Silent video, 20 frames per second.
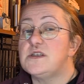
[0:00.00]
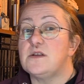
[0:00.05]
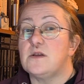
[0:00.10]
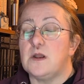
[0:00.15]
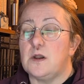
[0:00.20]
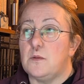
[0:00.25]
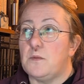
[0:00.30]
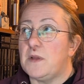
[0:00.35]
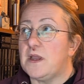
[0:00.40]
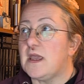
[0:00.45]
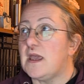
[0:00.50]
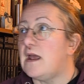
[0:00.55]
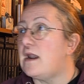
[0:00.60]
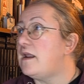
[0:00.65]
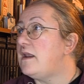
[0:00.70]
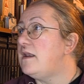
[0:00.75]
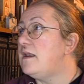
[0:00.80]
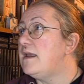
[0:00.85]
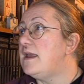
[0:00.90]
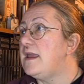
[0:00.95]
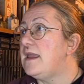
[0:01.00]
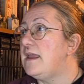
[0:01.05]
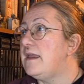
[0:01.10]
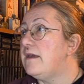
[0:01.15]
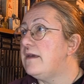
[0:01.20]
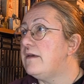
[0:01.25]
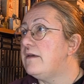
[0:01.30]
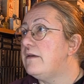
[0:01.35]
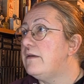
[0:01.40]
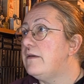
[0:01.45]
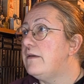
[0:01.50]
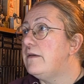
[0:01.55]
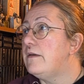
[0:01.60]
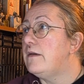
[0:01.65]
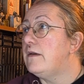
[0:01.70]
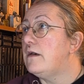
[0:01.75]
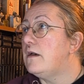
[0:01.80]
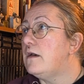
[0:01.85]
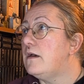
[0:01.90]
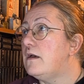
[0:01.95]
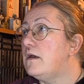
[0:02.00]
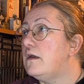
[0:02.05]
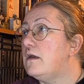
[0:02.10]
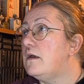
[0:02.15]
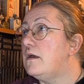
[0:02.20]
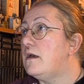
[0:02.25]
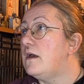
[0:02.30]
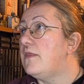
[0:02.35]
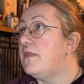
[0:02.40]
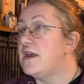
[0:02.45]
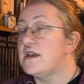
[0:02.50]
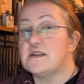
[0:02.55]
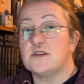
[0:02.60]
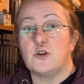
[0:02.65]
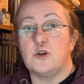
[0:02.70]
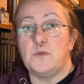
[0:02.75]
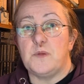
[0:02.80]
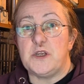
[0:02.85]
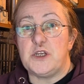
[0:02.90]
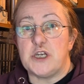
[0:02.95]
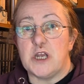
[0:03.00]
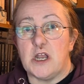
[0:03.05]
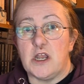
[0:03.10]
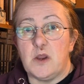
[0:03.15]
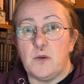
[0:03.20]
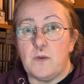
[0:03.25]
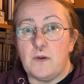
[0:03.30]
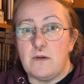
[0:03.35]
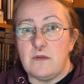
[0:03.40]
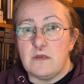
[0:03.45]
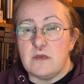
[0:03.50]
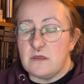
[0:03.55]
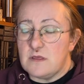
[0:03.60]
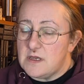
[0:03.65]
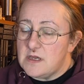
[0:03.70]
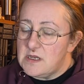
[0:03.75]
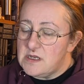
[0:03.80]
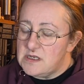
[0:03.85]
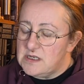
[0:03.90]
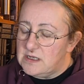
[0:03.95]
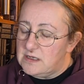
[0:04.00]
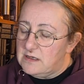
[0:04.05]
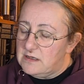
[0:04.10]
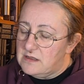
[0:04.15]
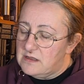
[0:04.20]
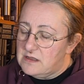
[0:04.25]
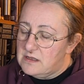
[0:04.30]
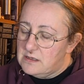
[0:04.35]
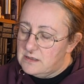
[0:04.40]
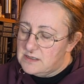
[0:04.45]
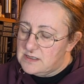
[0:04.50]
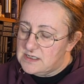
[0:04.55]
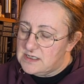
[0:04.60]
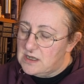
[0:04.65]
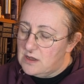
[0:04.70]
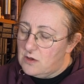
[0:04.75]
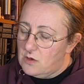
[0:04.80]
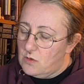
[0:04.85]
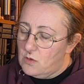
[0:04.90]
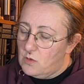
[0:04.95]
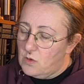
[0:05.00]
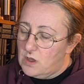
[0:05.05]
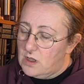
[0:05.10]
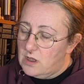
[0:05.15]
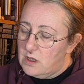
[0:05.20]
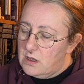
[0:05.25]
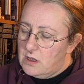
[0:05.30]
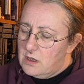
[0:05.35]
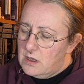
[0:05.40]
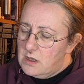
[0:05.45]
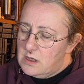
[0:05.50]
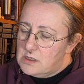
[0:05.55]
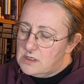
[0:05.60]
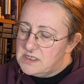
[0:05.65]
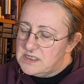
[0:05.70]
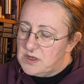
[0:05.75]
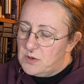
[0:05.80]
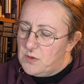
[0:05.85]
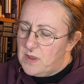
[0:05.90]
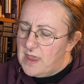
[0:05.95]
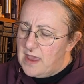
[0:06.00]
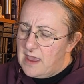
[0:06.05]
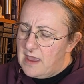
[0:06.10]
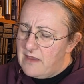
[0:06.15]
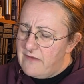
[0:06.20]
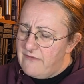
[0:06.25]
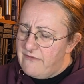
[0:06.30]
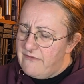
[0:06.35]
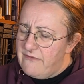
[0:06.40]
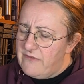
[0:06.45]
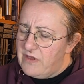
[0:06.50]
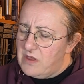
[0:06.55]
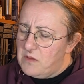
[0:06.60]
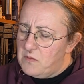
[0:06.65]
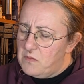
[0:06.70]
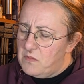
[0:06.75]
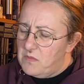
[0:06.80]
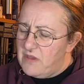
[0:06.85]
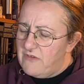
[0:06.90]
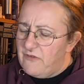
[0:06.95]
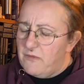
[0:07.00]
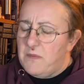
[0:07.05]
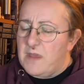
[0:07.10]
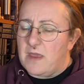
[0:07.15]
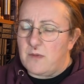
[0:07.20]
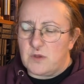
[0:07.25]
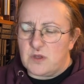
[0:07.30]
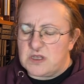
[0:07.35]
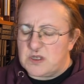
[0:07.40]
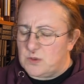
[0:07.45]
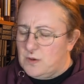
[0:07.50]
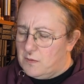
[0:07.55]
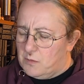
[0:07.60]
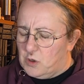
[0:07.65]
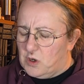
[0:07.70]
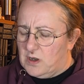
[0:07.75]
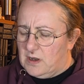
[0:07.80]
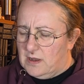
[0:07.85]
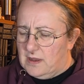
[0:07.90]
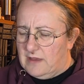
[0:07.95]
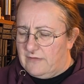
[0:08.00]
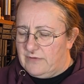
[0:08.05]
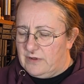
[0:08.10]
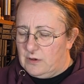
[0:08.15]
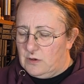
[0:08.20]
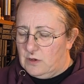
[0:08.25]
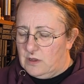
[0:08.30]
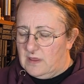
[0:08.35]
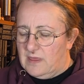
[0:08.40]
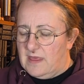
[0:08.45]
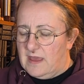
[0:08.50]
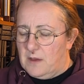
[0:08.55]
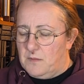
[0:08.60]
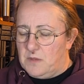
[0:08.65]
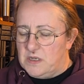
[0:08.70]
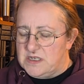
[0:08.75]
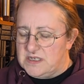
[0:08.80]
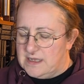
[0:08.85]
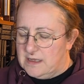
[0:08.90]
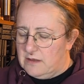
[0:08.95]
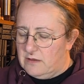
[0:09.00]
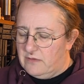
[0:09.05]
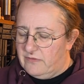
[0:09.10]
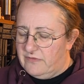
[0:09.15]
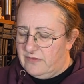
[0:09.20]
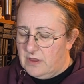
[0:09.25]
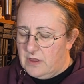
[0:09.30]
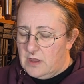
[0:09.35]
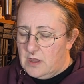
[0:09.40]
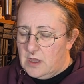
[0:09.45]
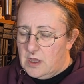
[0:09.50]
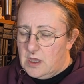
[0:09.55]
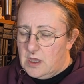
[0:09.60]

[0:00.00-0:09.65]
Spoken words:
Just looking on my calendar here, and that's going to be January the 30th. So yeah, if I'm able to, I'm going to have a look at that myself.